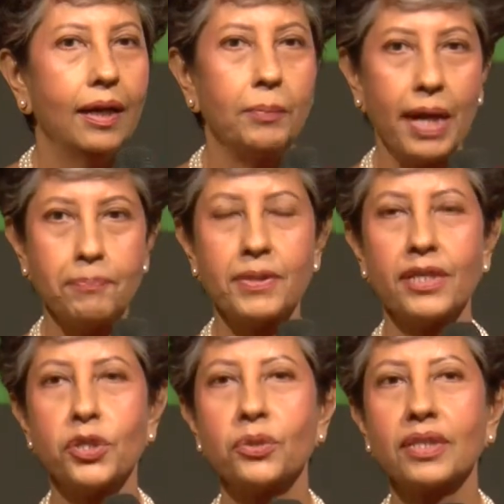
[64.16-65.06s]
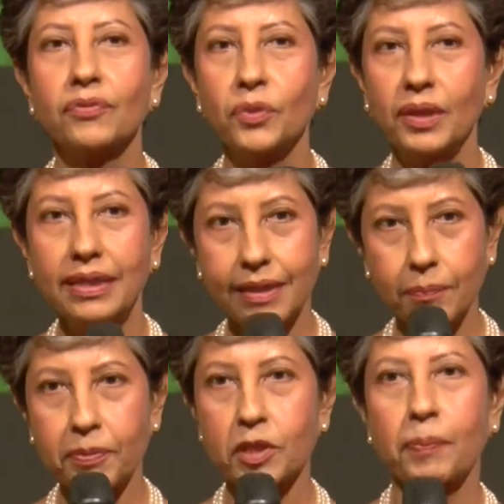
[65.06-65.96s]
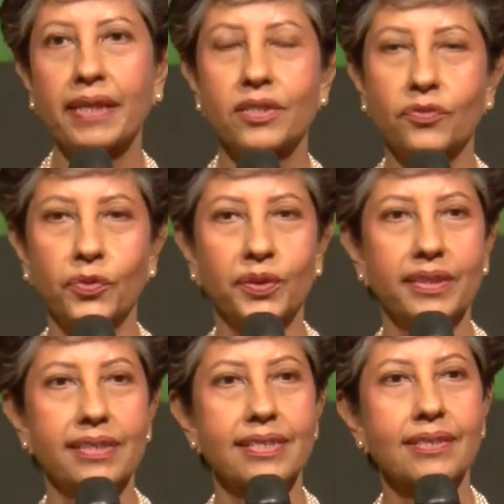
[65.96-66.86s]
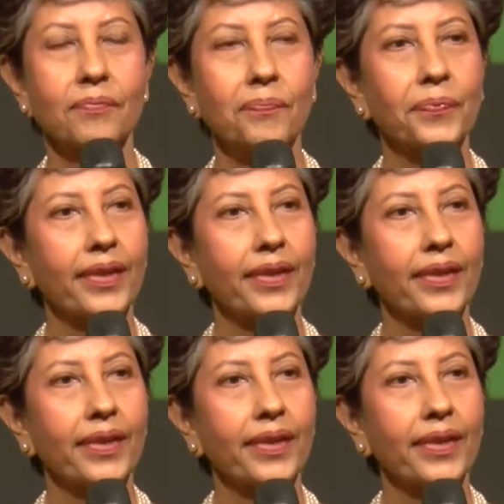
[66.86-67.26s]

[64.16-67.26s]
Perhaps I should give you a little perspective on this.